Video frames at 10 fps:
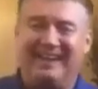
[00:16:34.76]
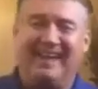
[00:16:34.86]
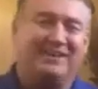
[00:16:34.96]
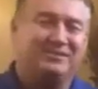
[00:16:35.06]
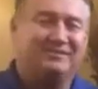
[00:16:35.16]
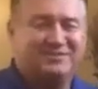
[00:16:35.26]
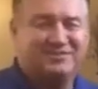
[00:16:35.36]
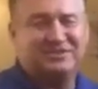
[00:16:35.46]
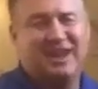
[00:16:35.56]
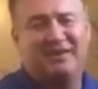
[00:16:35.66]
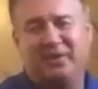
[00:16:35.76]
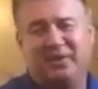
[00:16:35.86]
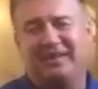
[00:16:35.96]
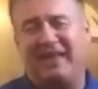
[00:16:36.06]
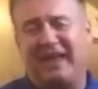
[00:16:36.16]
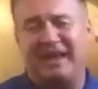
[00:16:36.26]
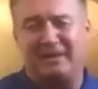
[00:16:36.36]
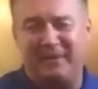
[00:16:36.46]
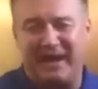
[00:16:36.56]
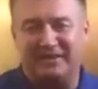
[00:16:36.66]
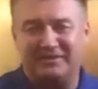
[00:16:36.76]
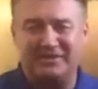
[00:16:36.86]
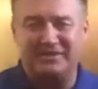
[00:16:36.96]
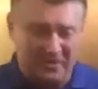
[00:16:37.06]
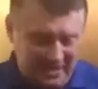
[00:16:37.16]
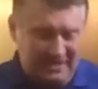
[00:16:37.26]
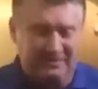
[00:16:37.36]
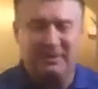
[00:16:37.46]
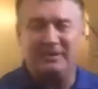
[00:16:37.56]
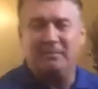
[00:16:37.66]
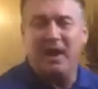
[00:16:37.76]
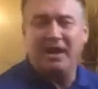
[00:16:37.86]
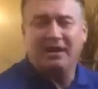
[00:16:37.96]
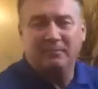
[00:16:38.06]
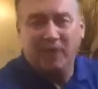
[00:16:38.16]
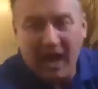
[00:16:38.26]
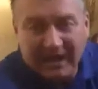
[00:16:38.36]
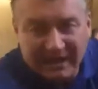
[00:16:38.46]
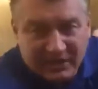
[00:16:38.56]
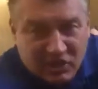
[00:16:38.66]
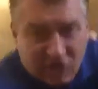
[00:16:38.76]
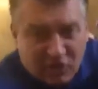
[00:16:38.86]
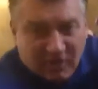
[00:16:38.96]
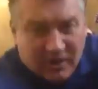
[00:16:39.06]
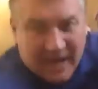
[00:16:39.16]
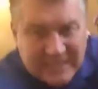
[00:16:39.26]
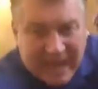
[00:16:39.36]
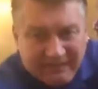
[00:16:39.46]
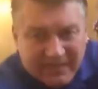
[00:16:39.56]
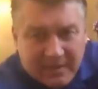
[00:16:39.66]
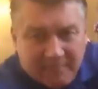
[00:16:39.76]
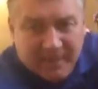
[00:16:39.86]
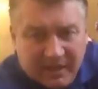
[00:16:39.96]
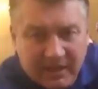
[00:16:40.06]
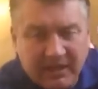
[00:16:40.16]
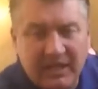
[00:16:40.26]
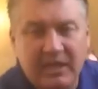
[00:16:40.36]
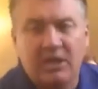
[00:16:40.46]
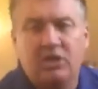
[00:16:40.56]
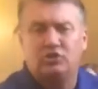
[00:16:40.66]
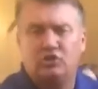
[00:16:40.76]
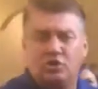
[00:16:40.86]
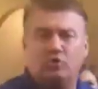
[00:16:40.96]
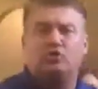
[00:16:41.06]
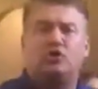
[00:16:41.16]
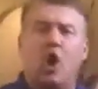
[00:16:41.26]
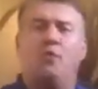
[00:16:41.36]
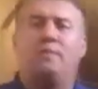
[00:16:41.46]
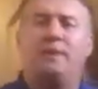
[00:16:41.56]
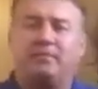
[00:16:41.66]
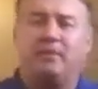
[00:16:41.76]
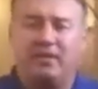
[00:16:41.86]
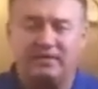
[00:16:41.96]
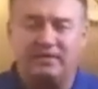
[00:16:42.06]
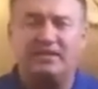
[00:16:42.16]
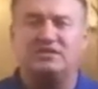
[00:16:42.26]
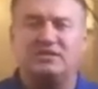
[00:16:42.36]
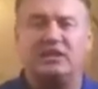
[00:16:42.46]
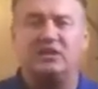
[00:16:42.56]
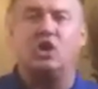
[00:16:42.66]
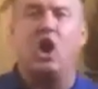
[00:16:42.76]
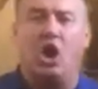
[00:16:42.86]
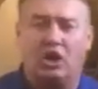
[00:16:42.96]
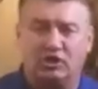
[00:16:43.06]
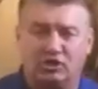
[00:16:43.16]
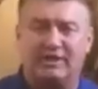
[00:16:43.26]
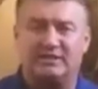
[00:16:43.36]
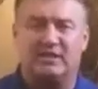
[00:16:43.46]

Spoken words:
Yeah, she's not really that out of balance. So, but the bottom line is you guys have the ability to show people that these things are doing